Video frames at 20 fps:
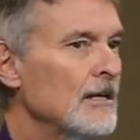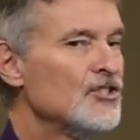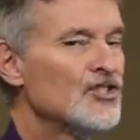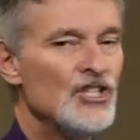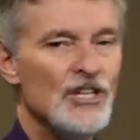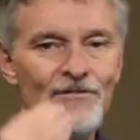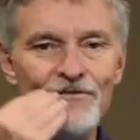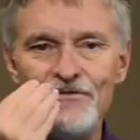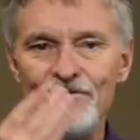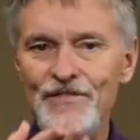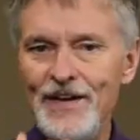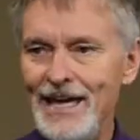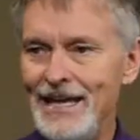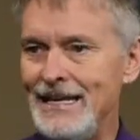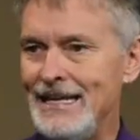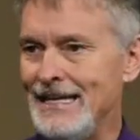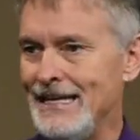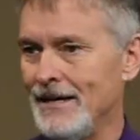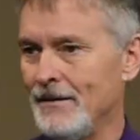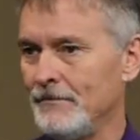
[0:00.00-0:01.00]
She
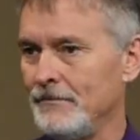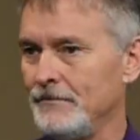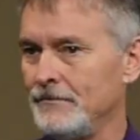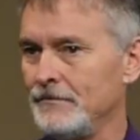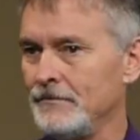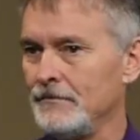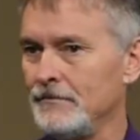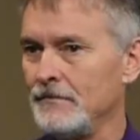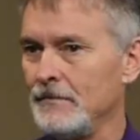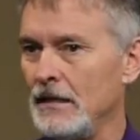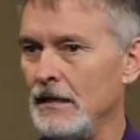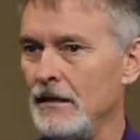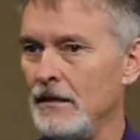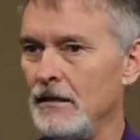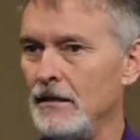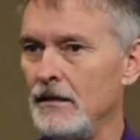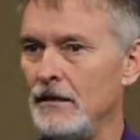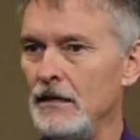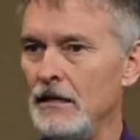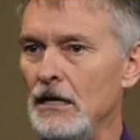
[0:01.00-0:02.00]
fed him.
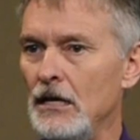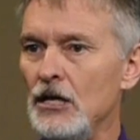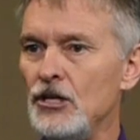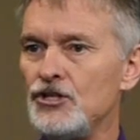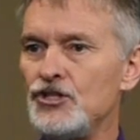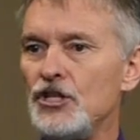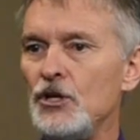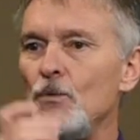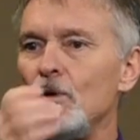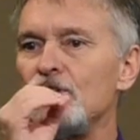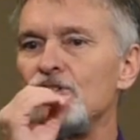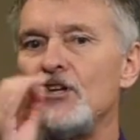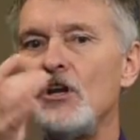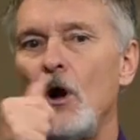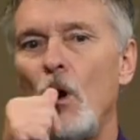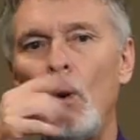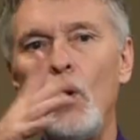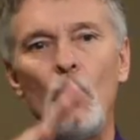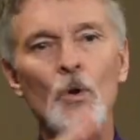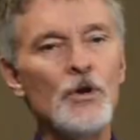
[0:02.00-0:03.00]
She was an
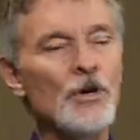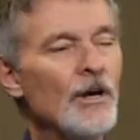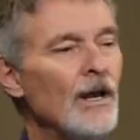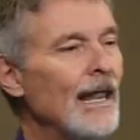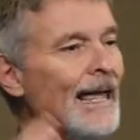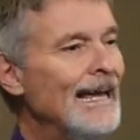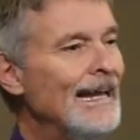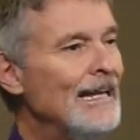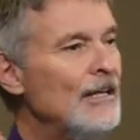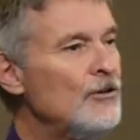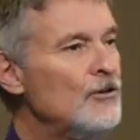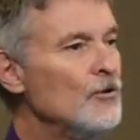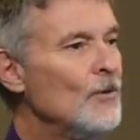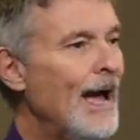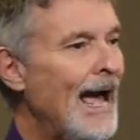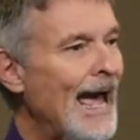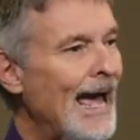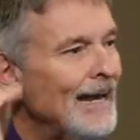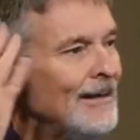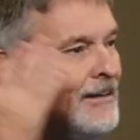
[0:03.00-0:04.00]
older lady who
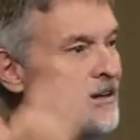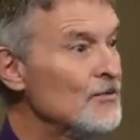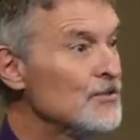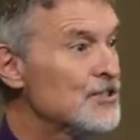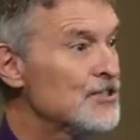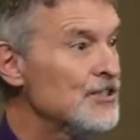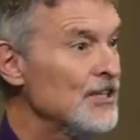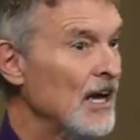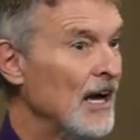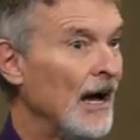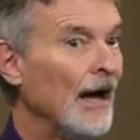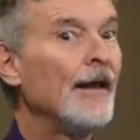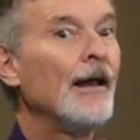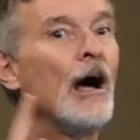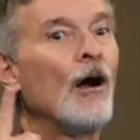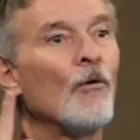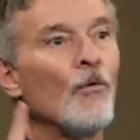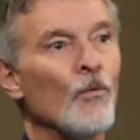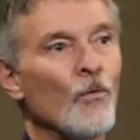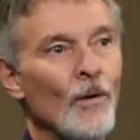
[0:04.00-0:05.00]
had no son,
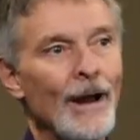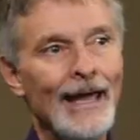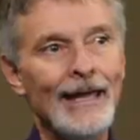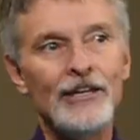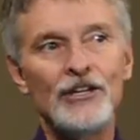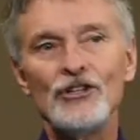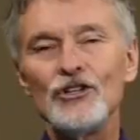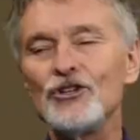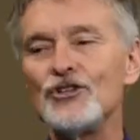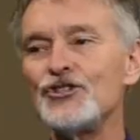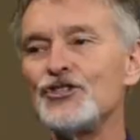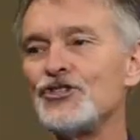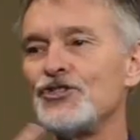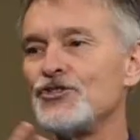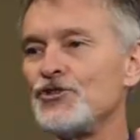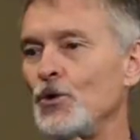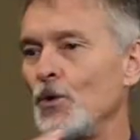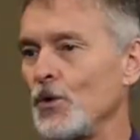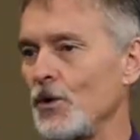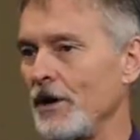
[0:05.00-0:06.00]
a regular
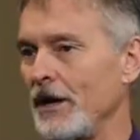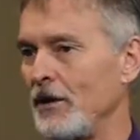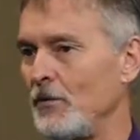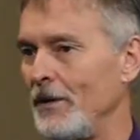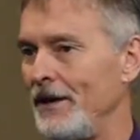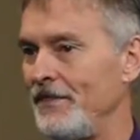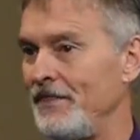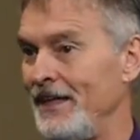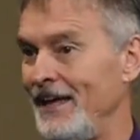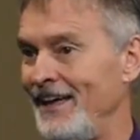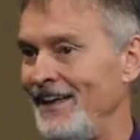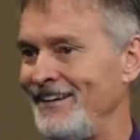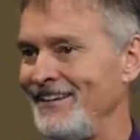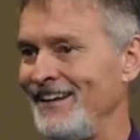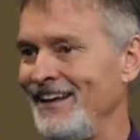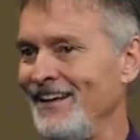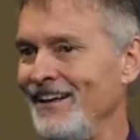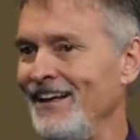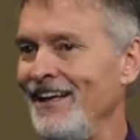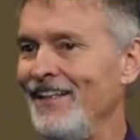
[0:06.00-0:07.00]
story within